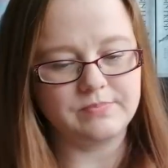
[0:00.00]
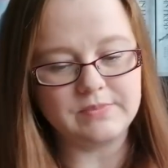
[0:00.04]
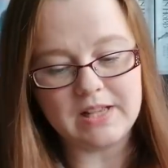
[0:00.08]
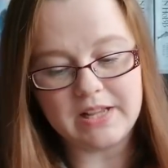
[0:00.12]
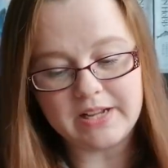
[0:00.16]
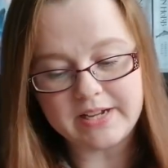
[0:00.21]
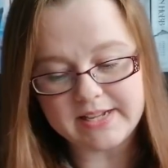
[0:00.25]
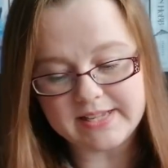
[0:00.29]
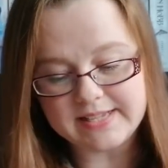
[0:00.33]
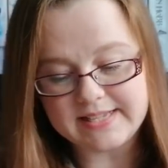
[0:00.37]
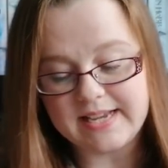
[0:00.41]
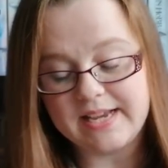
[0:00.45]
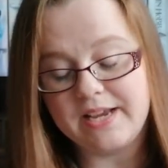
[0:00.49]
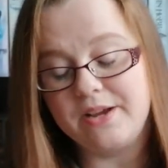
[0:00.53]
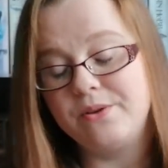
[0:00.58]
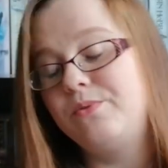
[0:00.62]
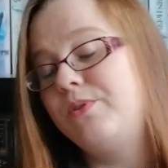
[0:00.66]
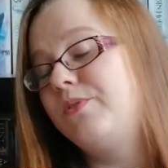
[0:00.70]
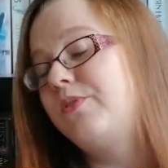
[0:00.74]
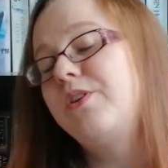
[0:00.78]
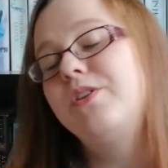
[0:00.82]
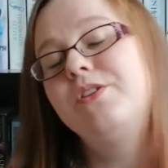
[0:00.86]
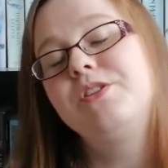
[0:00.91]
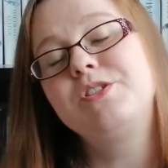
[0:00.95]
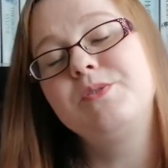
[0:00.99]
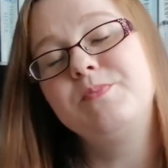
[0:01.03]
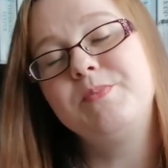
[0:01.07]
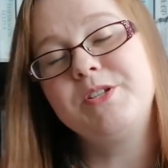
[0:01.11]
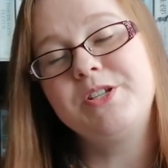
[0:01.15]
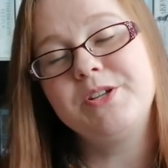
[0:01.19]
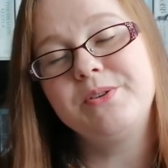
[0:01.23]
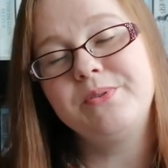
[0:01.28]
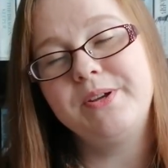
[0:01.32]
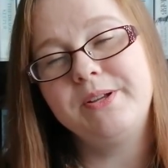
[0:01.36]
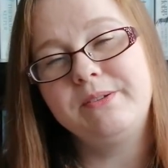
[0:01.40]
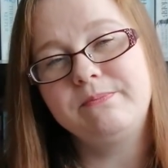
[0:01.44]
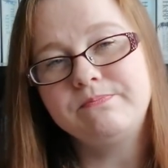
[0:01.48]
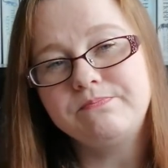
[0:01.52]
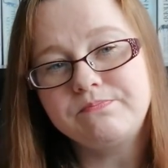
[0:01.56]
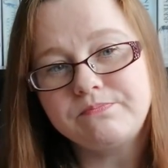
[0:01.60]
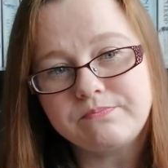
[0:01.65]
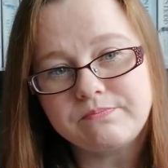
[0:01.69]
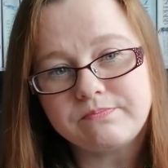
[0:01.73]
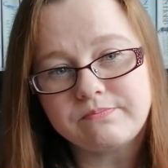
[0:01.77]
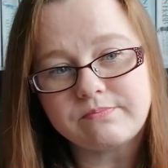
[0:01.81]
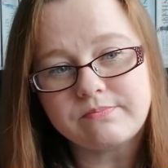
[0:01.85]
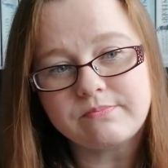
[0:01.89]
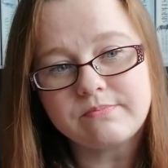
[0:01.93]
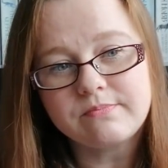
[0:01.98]
like I say, we're going to be doing
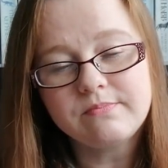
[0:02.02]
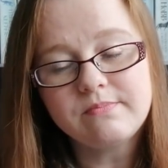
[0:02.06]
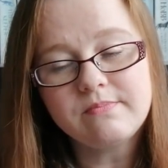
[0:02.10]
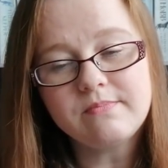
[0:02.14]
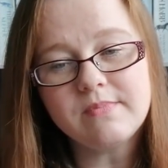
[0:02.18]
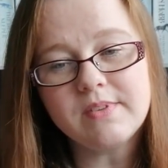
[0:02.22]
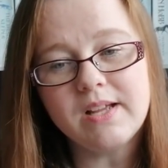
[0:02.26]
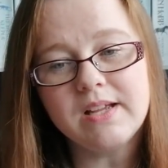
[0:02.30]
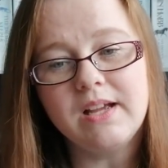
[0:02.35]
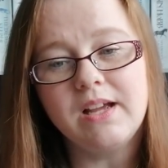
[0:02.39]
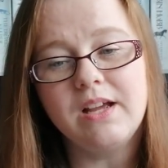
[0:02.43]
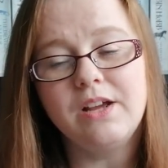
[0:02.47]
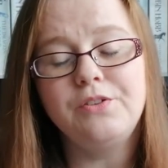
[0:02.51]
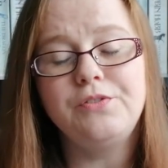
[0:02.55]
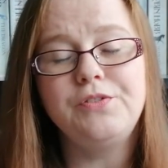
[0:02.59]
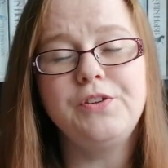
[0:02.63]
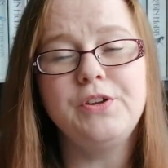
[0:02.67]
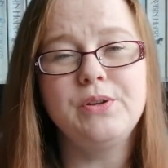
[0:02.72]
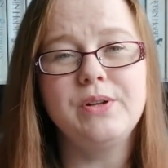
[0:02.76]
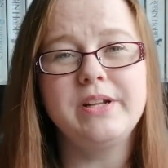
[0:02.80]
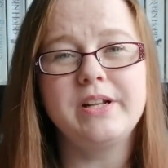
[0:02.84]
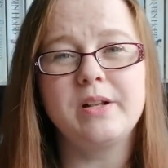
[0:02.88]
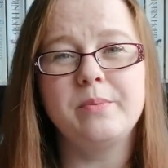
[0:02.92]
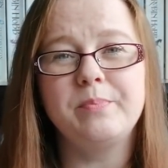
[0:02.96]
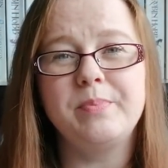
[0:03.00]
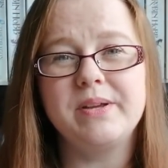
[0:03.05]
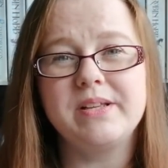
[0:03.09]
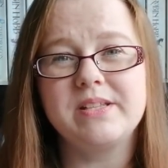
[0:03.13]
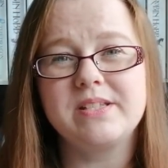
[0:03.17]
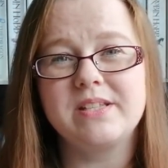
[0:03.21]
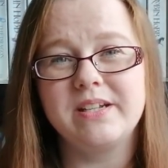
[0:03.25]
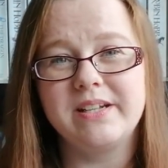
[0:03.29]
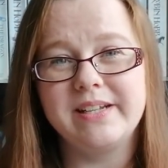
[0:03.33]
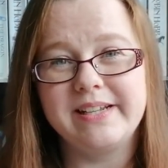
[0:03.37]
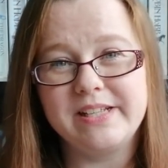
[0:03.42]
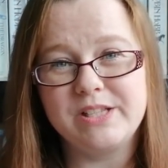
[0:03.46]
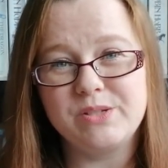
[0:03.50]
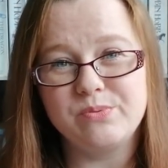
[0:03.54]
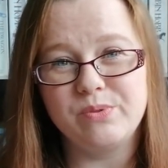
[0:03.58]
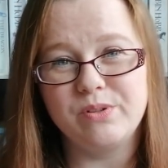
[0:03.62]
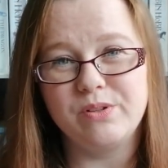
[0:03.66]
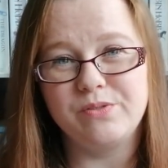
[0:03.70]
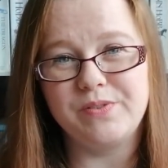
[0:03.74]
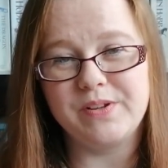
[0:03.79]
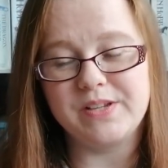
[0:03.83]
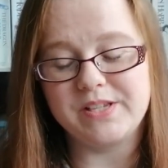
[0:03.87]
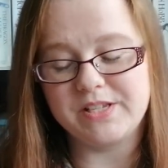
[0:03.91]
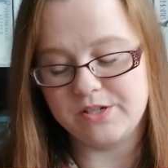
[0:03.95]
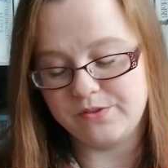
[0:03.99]
a few little bits at Leeds Wool
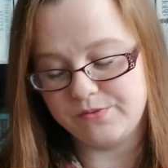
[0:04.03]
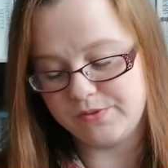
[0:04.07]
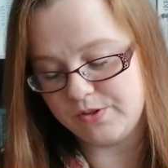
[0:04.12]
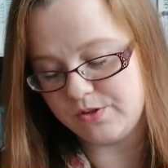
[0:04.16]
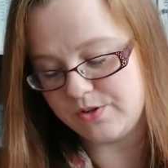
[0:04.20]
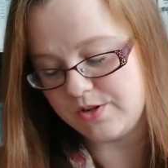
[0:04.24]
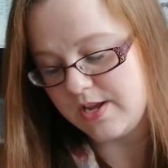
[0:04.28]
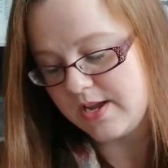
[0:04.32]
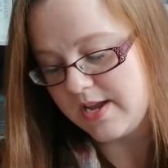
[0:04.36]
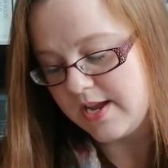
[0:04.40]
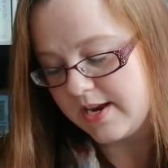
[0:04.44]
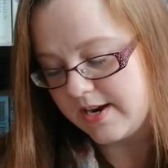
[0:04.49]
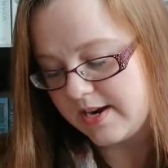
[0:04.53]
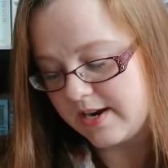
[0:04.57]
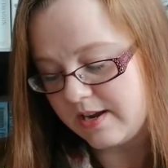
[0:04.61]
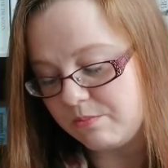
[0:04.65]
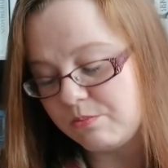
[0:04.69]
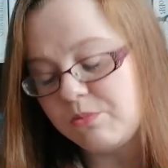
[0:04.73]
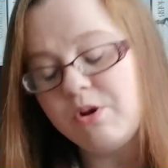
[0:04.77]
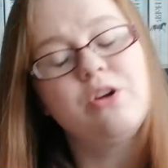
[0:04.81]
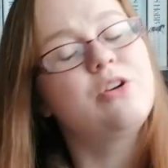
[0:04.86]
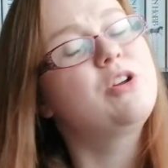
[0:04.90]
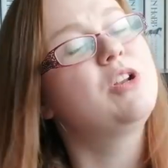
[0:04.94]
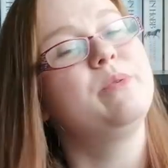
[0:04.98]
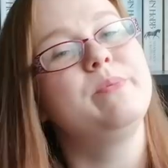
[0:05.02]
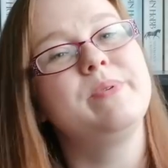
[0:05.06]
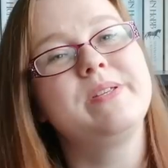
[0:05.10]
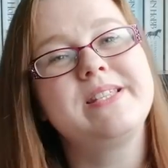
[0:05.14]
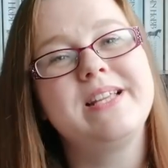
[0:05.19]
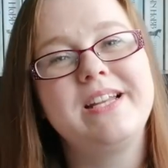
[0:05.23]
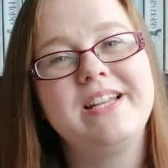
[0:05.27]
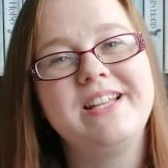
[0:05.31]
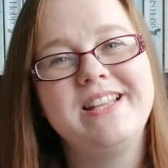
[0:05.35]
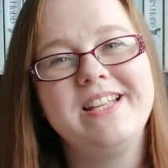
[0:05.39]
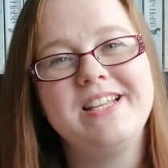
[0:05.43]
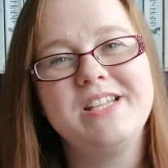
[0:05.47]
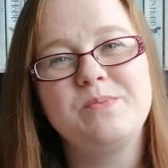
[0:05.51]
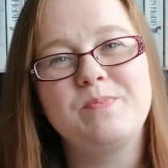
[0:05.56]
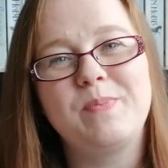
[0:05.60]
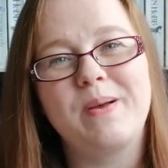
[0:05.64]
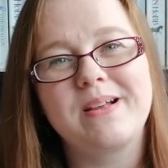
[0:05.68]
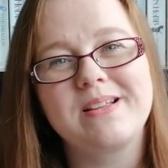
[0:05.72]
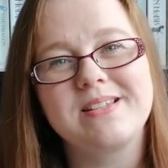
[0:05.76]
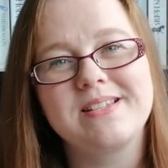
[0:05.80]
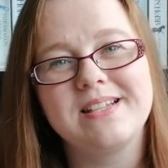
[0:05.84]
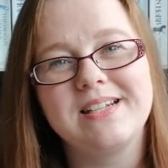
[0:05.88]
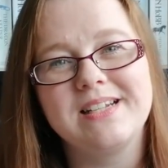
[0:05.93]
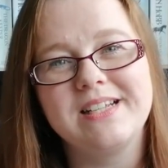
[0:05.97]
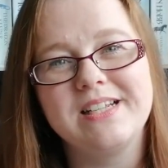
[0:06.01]
Festival. Now, I'm not going to be selling these
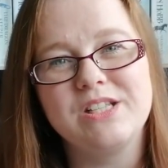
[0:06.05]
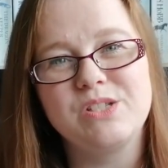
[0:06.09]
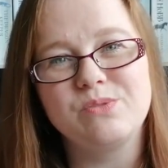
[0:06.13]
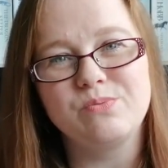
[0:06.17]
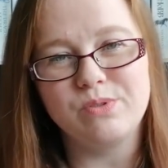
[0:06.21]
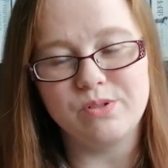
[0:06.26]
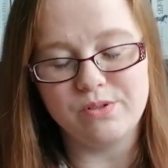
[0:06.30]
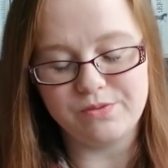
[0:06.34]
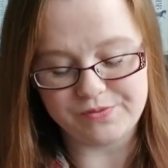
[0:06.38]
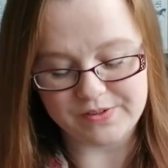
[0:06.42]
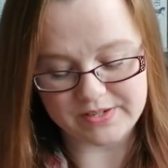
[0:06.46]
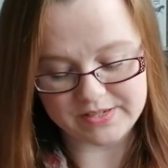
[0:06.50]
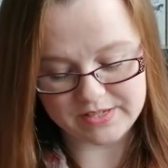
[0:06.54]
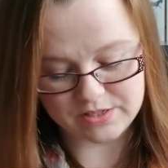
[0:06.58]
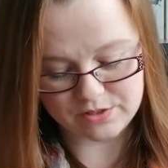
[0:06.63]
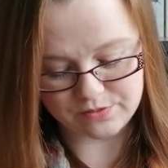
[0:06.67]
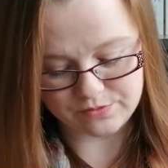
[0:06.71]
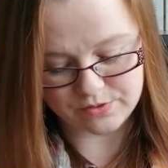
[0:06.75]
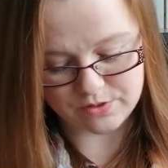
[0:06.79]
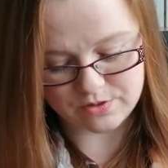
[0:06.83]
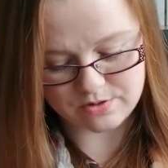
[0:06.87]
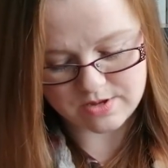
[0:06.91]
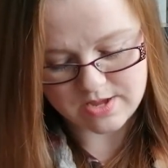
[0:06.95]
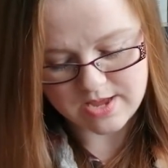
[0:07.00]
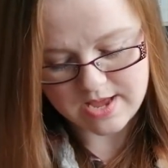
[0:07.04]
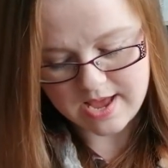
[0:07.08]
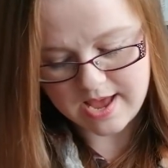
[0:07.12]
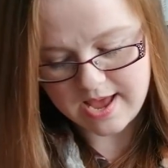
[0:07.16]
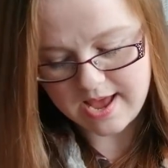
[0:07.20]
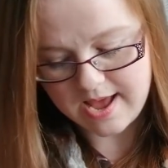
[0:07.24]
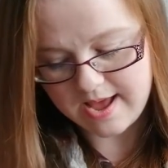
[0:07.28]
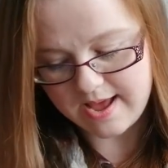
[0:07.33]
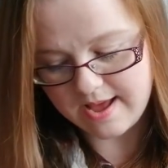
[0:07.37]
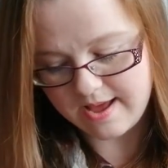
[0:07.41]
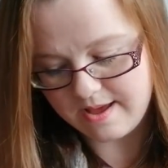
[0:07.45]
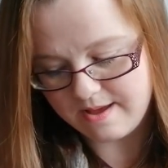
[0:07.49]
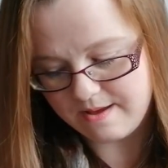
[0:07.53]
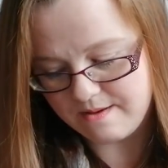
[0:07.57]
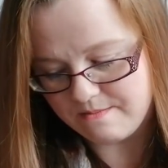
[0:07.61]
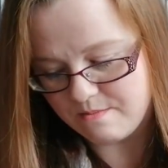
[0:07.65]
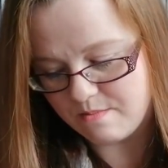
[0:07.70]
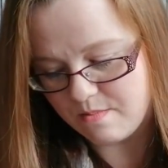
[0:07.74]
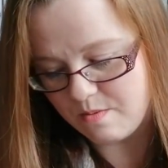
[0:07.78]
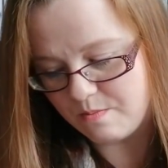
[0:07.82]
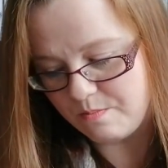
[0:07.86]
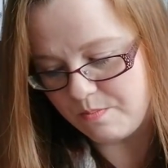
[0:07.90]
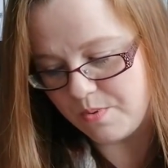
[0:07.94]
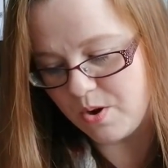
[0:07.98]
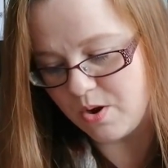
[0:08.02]
bags at Leeds Wool Festival,
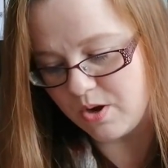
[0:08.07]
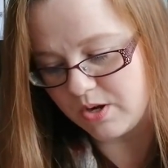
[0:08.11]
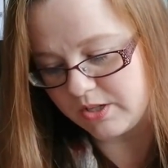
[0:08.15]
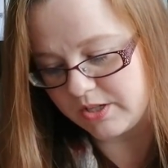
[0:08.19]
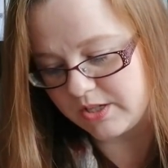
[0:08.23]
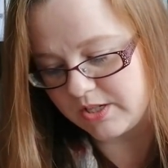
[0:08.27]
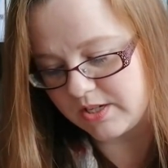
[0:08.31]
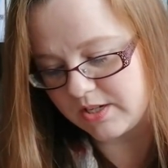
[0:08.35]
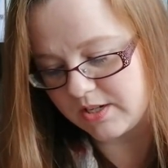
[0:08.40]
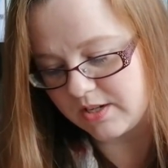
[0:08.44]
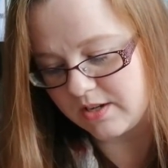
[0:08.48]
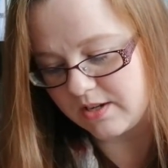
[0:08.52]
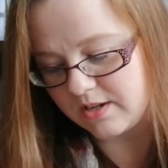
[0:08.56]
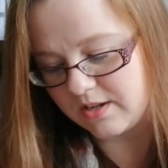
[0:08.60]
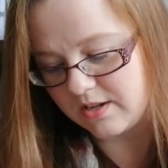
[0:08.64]
but